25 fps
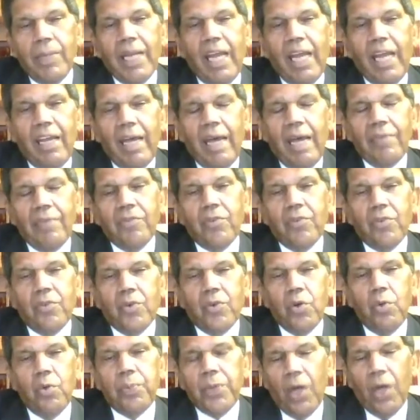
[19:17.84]
I've
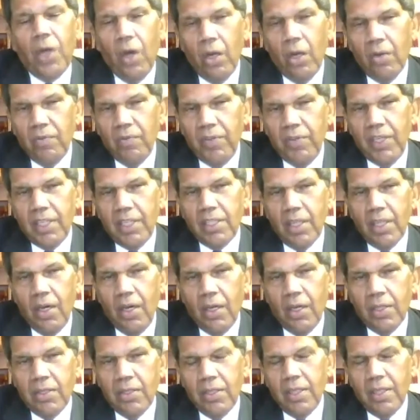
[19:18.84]
grouped all of these
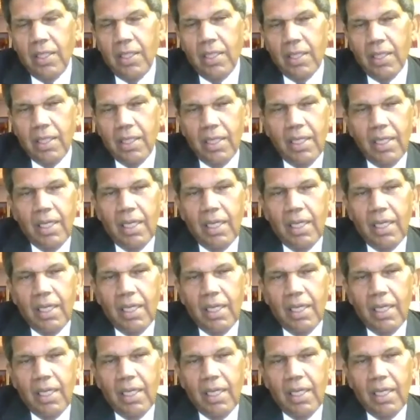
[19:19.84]
under the